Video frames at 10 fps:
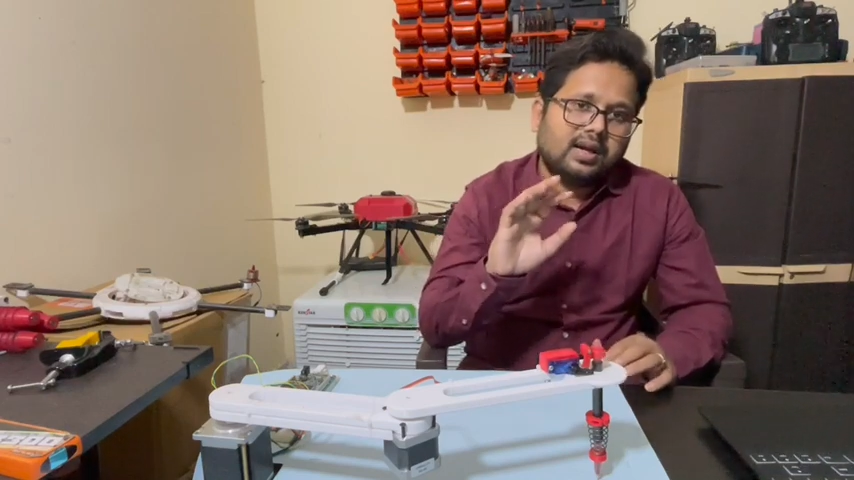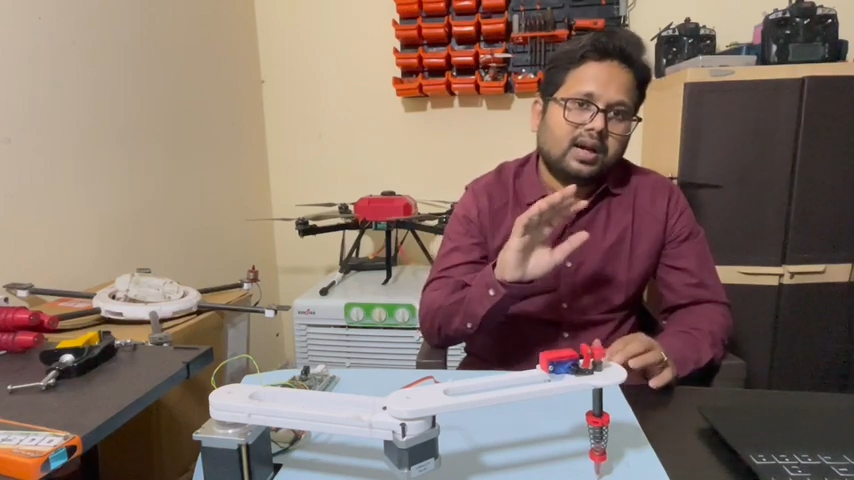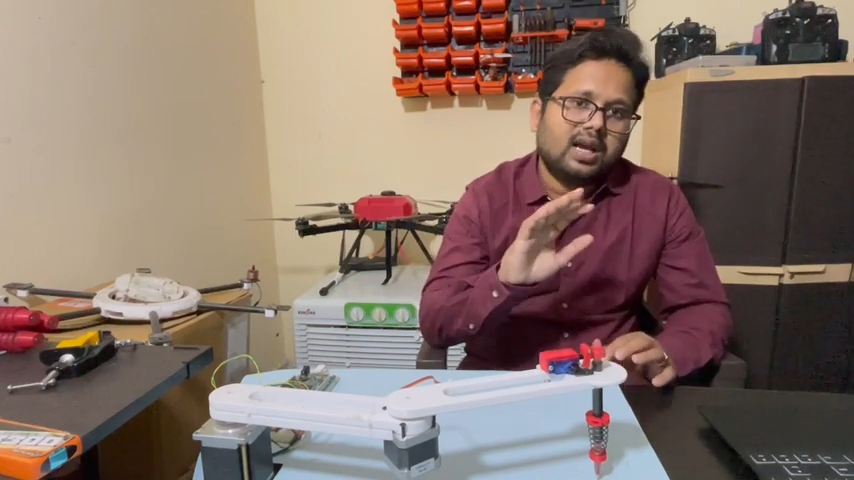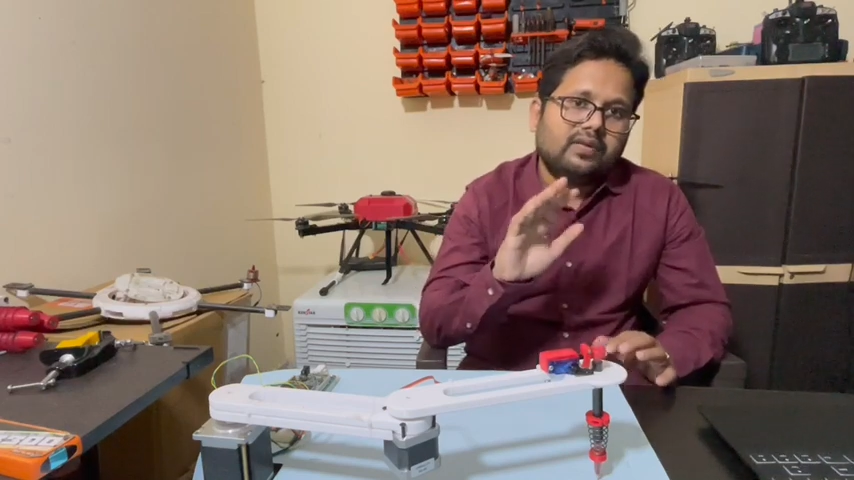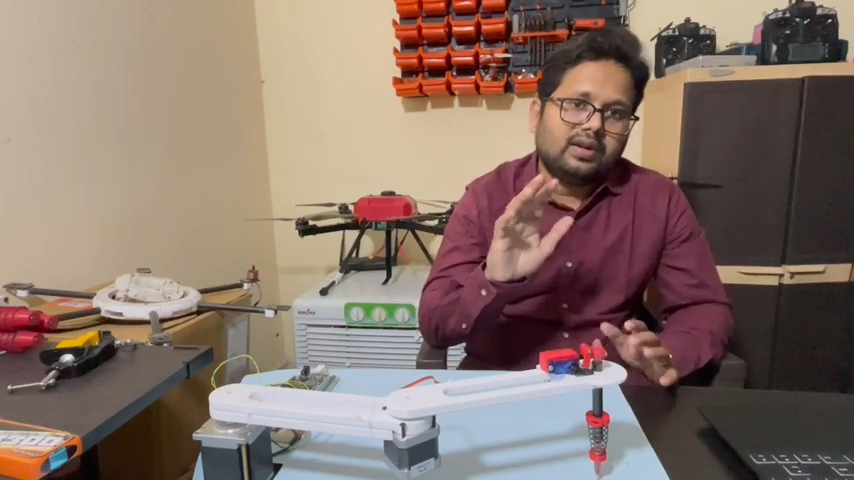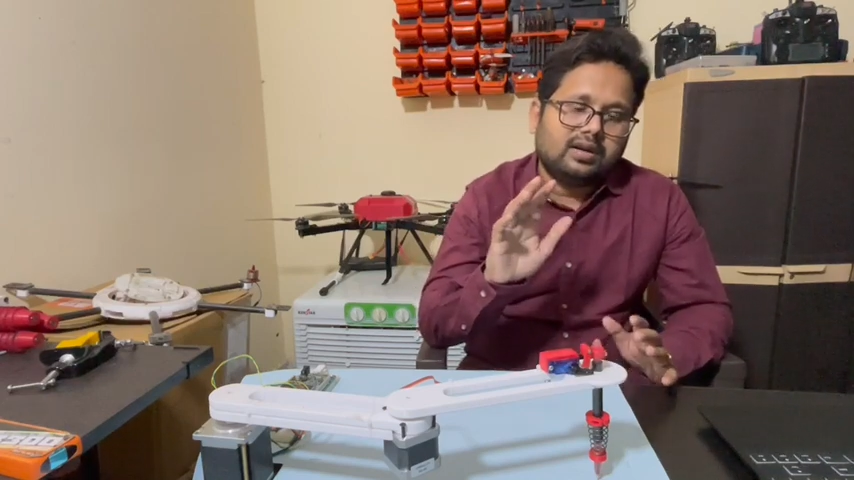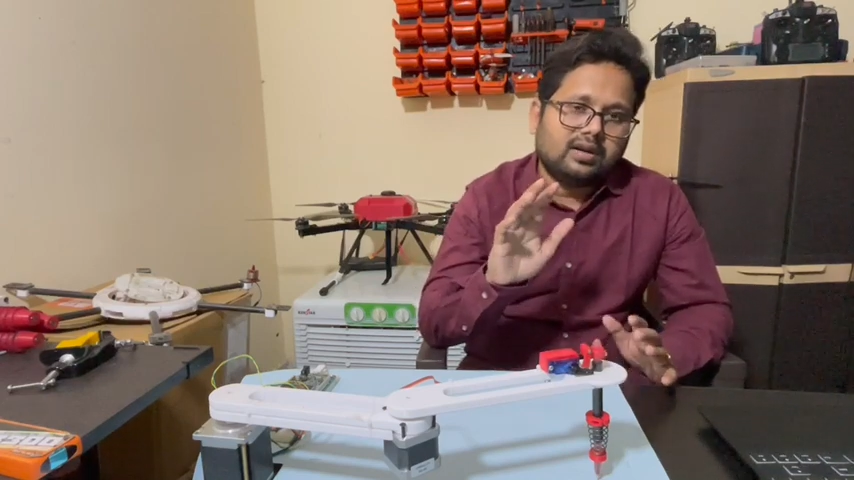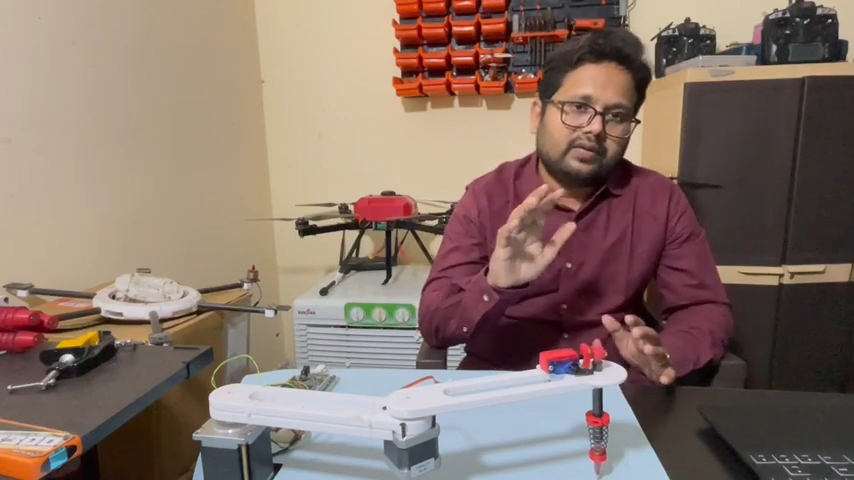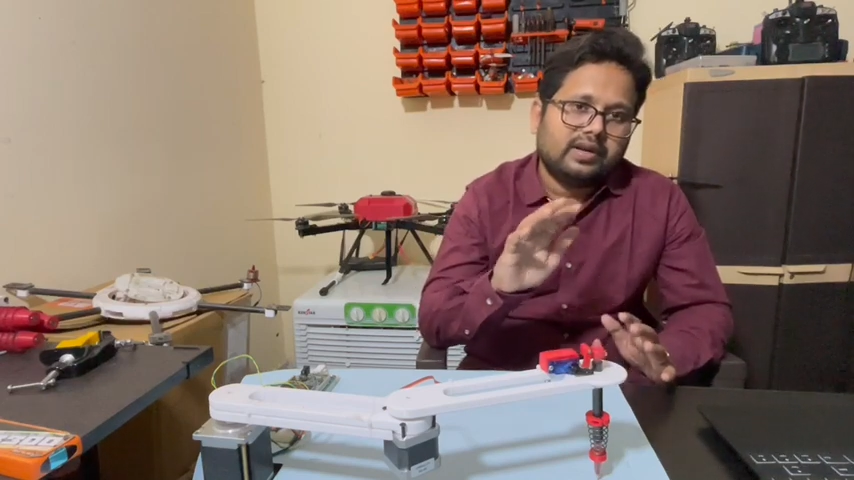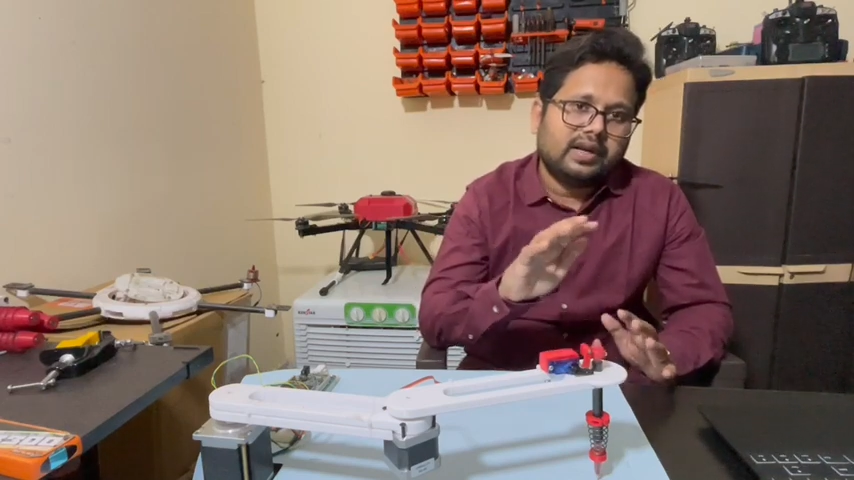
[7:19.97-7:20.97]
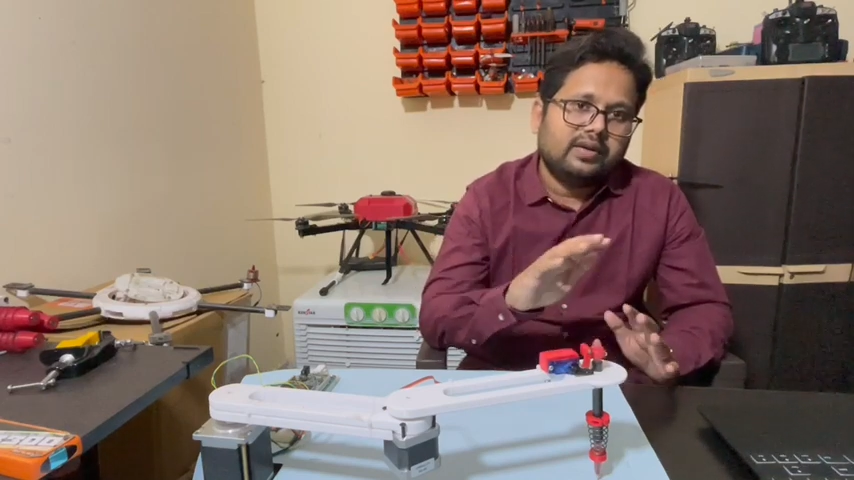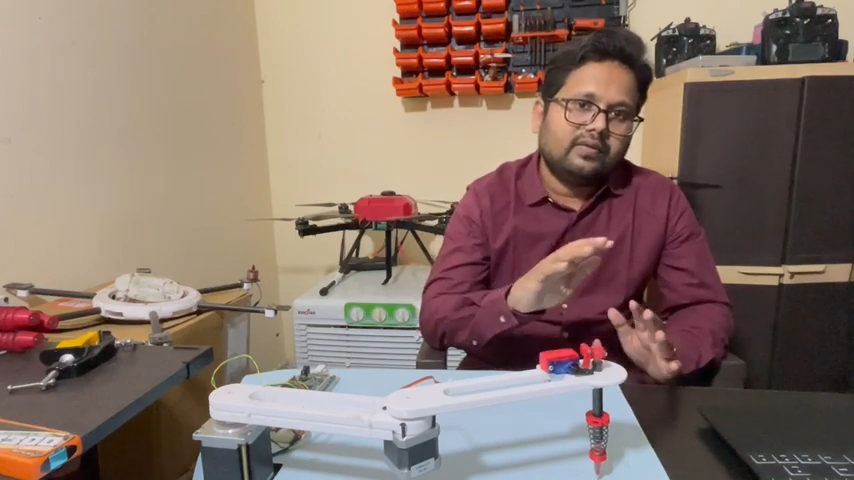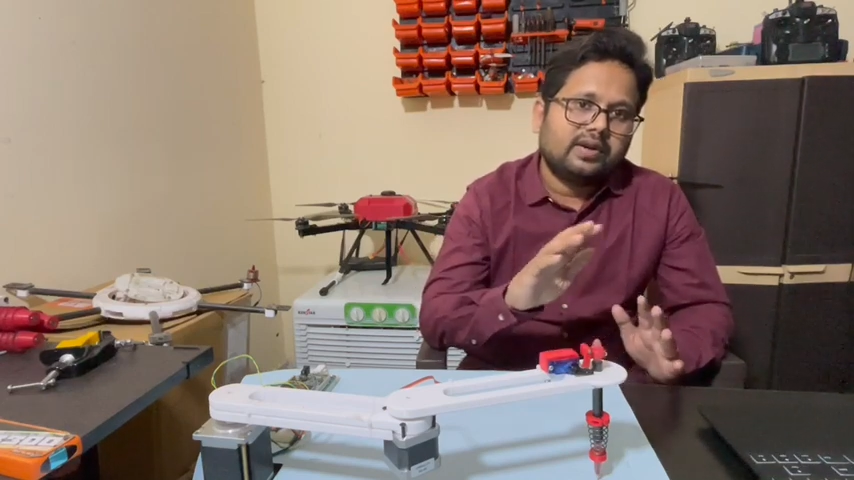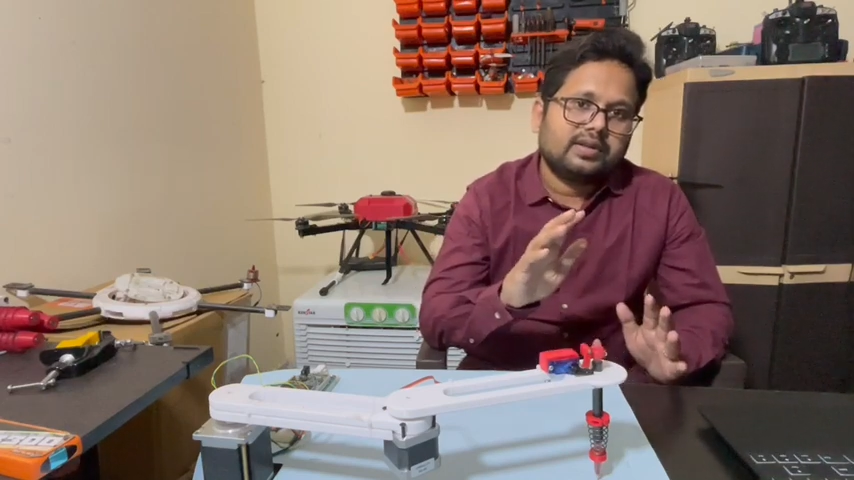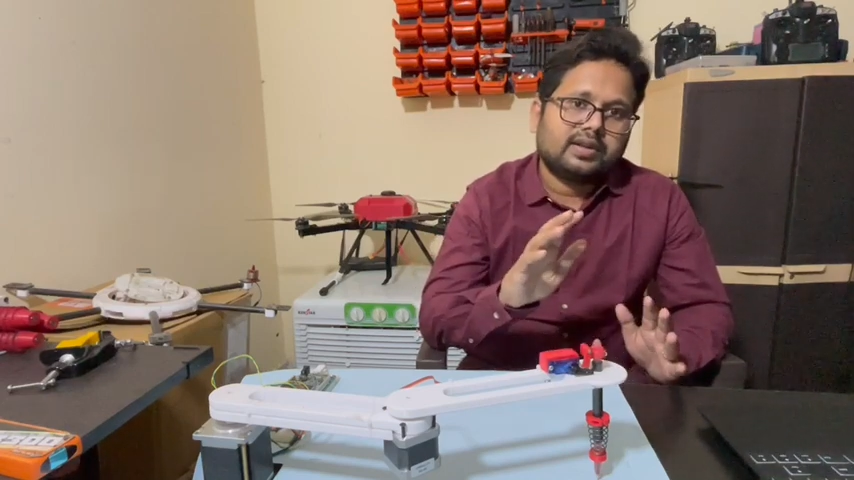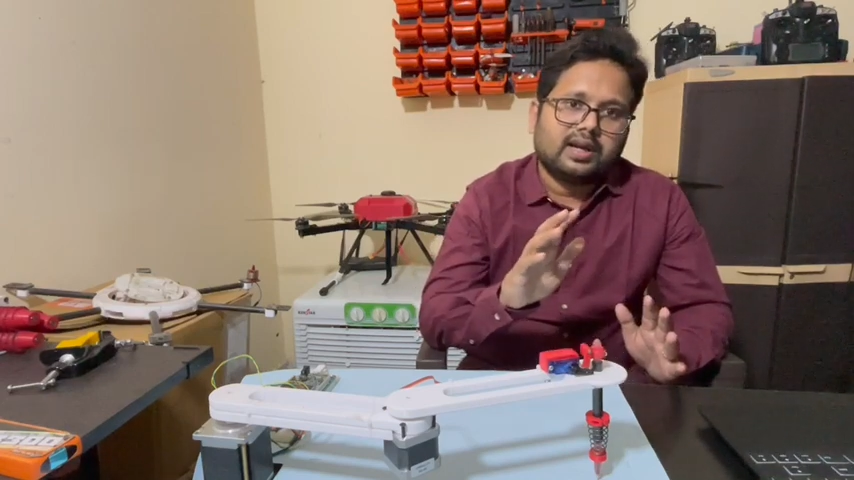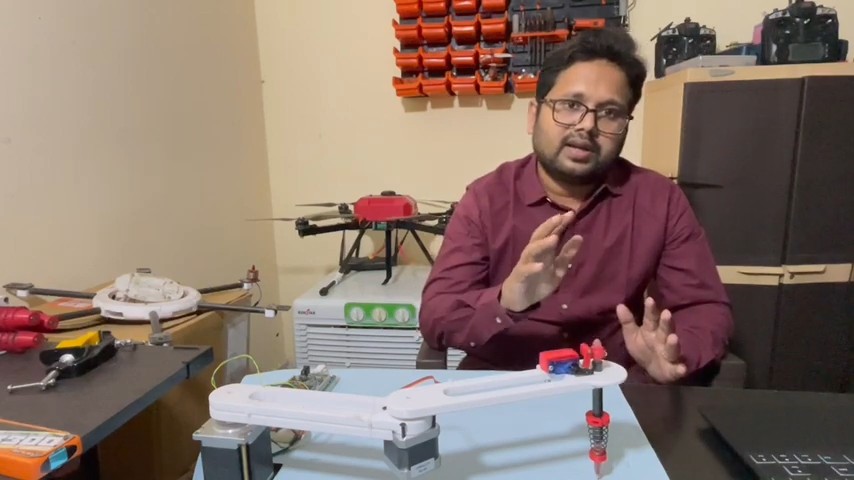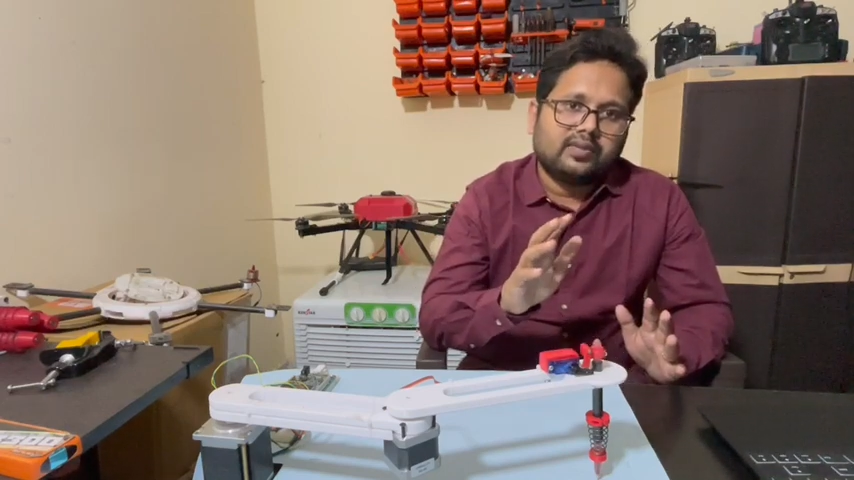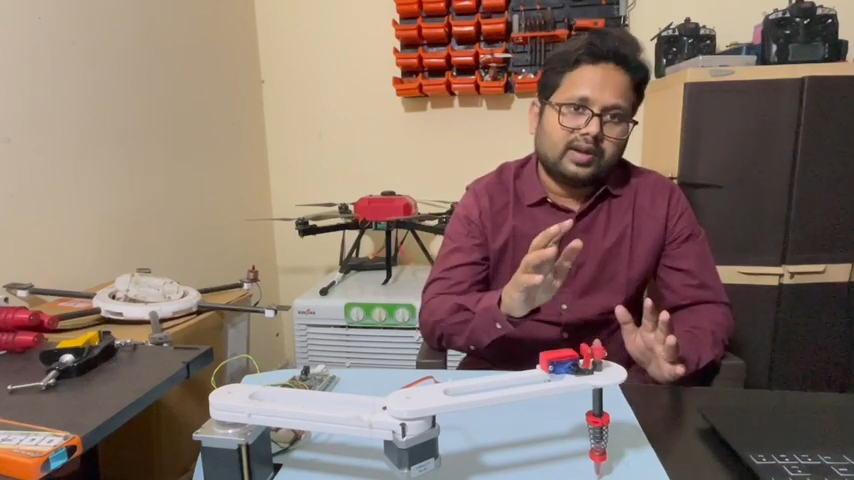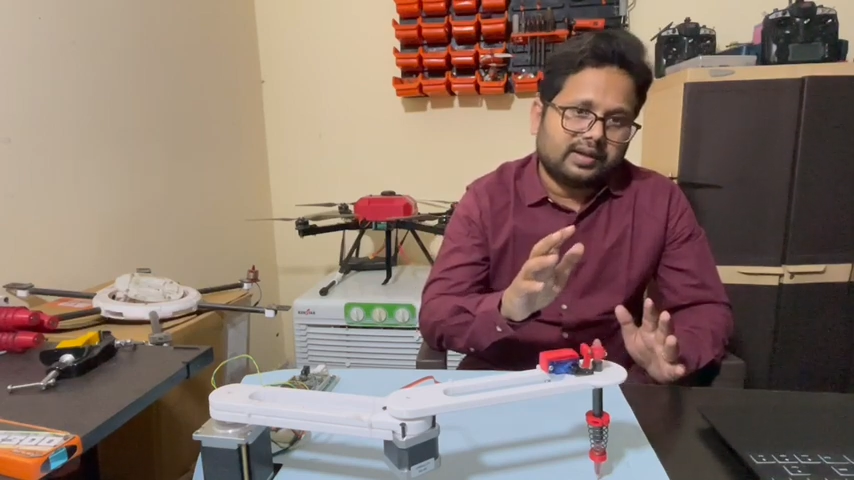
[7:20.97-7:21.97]
I will cover inverse
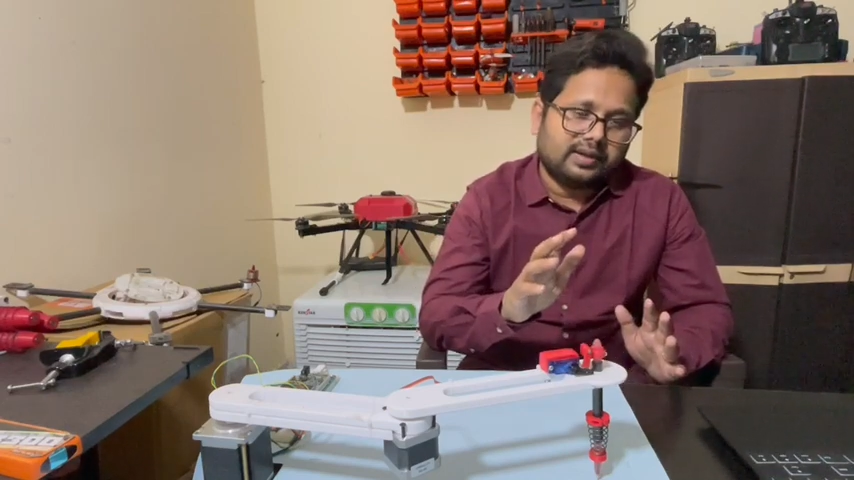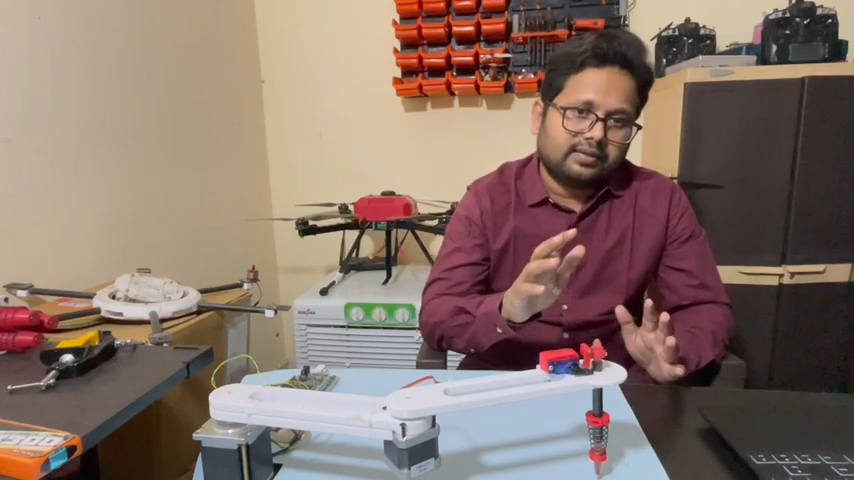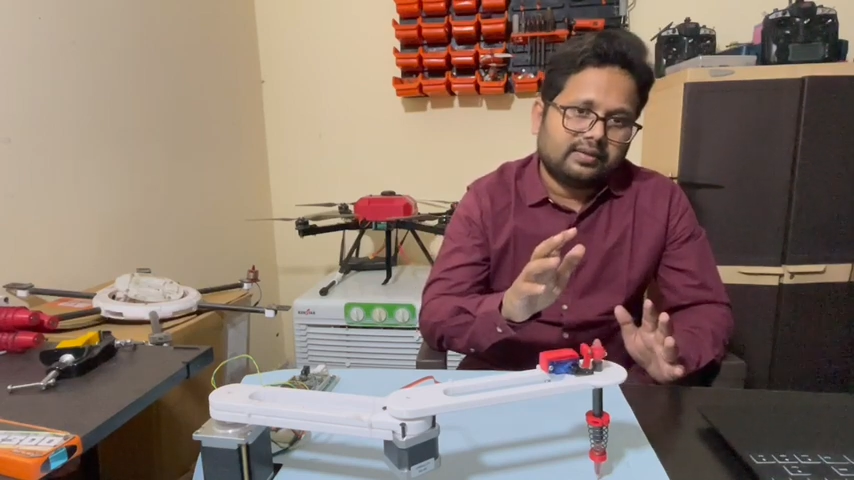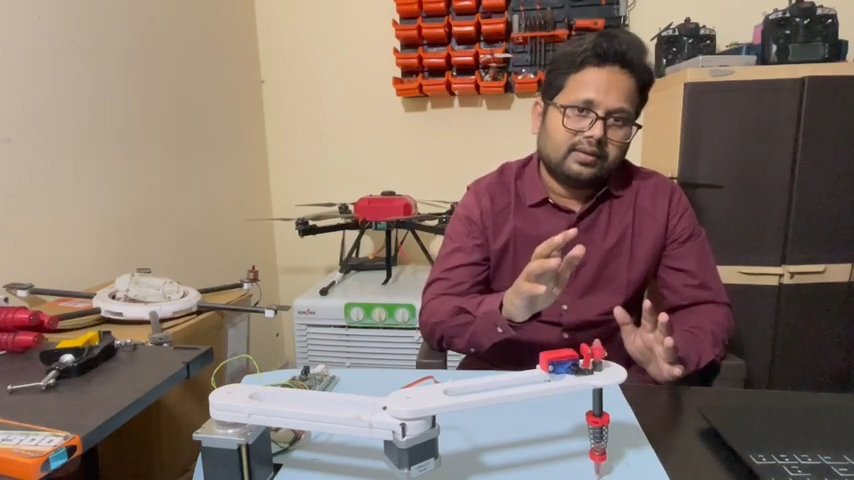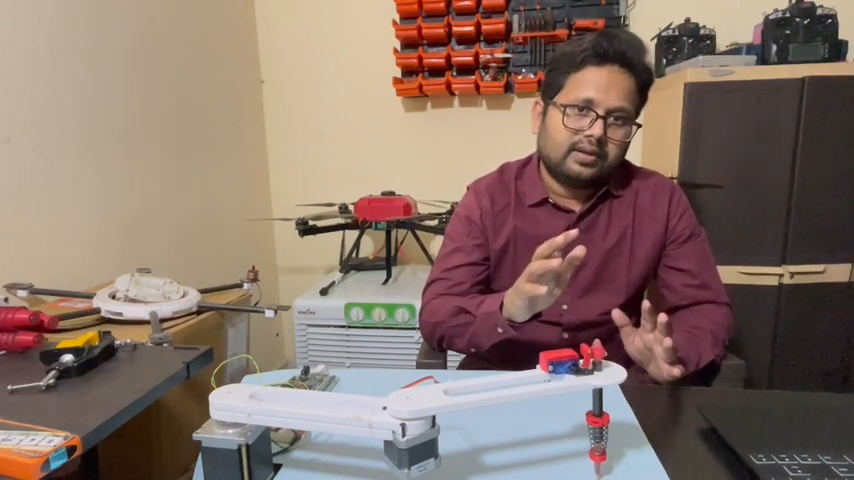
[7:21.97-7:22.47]
kinematics.